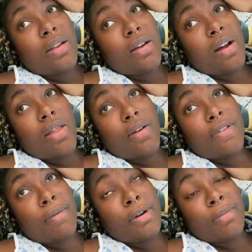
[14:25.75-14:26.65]
There are other
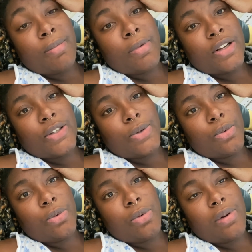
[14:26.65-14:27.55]
family members
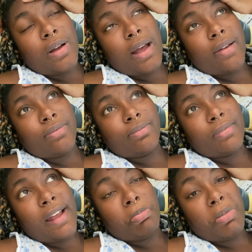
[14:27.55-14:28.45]
who haven't
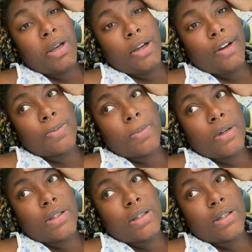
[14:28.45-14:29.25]
like been here, but